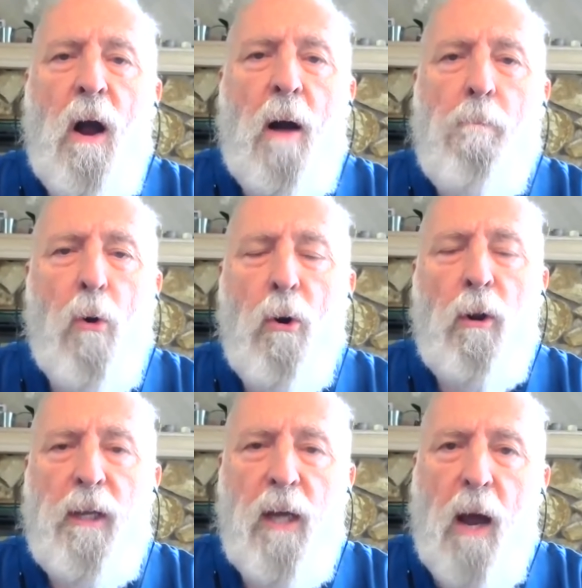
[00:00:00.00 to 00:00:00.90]

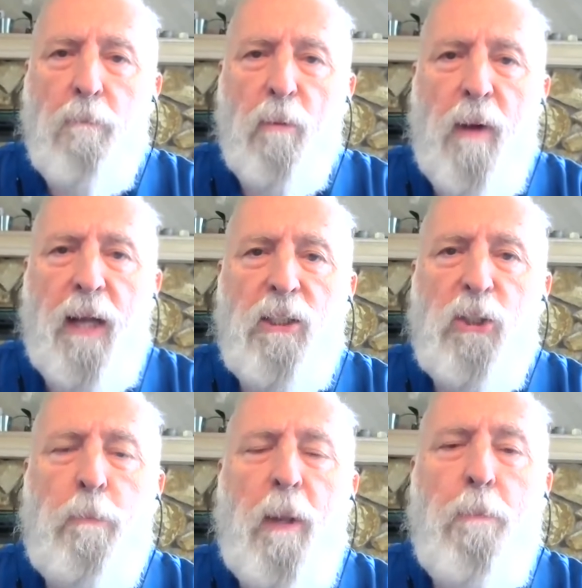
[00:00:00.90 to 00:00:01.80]
morally
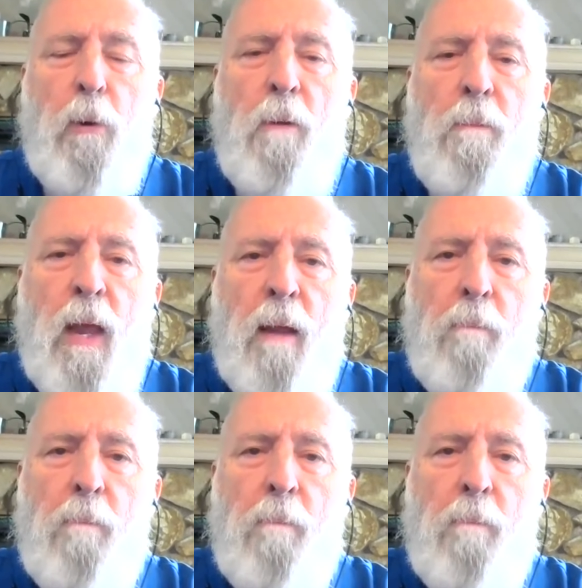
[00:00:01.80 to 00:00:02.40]
compromised people.